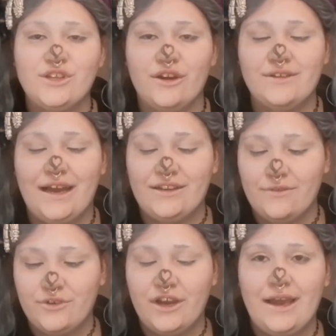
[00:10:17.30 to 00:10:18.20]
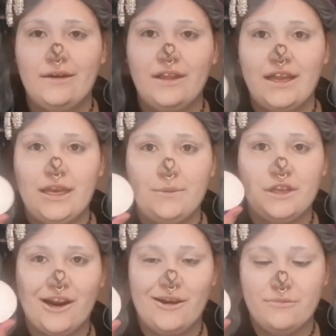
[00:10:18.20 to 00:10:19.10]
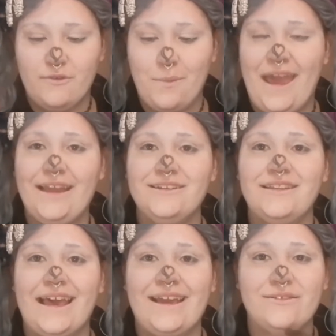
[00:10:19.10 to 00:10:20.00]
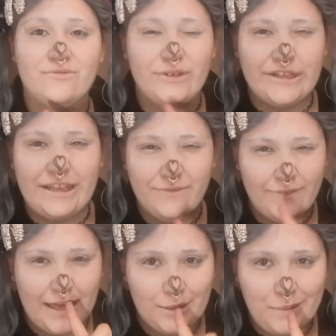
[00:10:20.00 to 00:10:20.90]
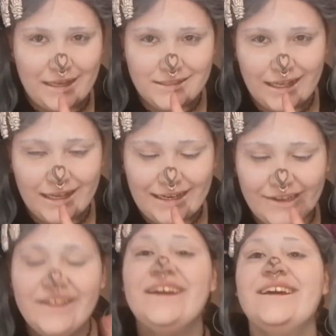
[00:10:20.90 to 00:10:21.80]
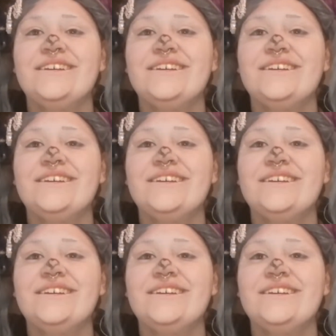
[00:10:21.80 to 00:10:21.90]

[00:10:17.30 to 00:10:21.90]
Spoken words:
So now that I've got it outlined, I'm going to go in with a paint, lay a really thick base layer down,